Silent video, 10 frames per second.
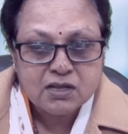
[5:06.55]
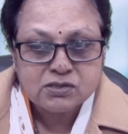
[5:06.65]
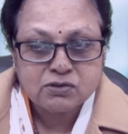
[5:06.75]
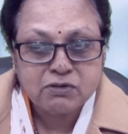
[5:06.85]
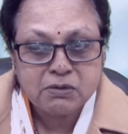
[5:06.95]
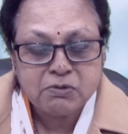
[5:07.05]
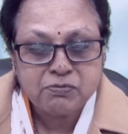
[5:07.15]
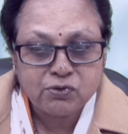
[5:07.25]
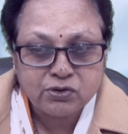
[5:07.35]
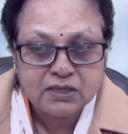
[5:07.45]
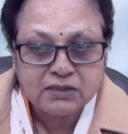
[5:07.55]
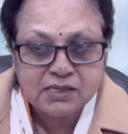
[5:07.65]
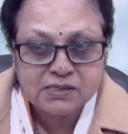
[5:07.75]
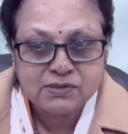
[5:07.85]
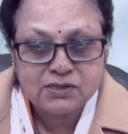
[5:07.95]
so we'll be floating
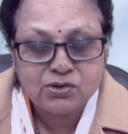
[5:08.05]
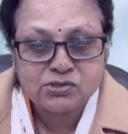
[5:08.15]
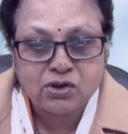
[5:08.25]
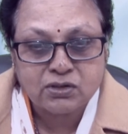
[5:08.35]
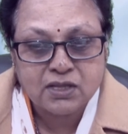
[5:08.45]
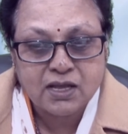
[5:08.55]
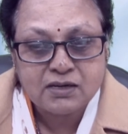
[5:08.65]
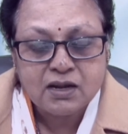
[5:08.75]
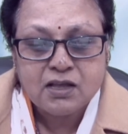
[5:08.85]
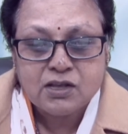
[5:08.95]
these videos on that,